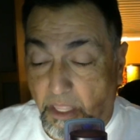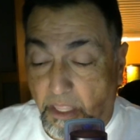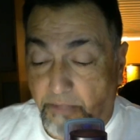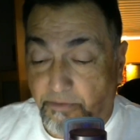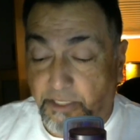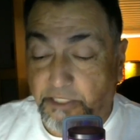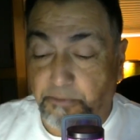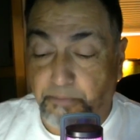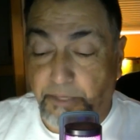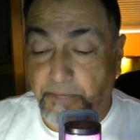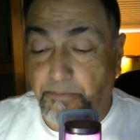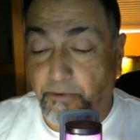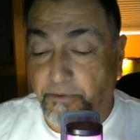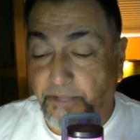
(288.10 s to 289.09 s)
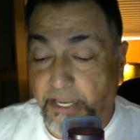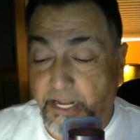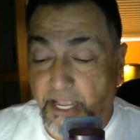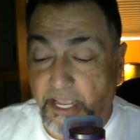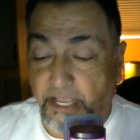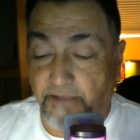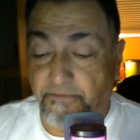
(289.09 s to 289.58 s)
These people that
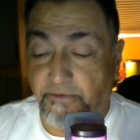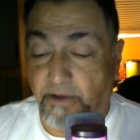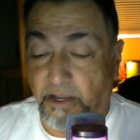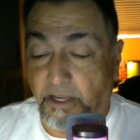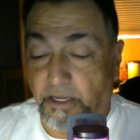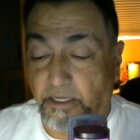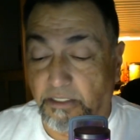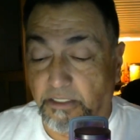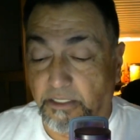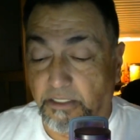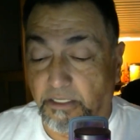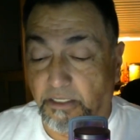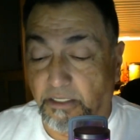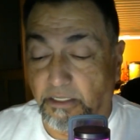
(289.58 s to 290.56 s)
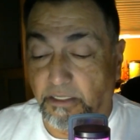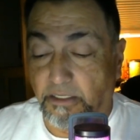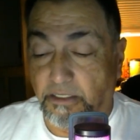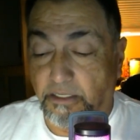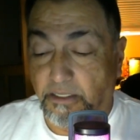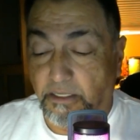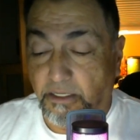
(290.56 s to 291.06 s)
have
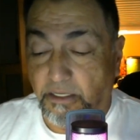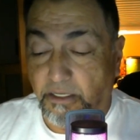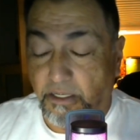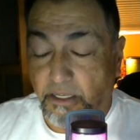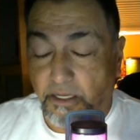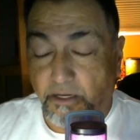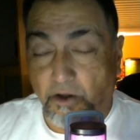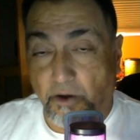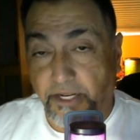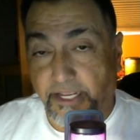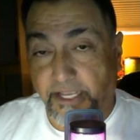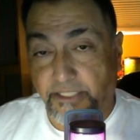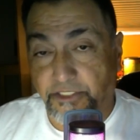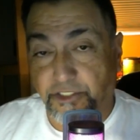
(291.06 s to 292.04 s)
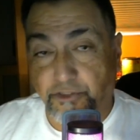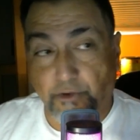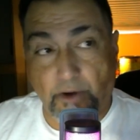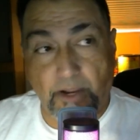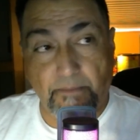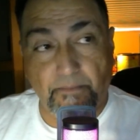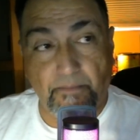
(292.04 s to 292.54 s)
gone against Trump,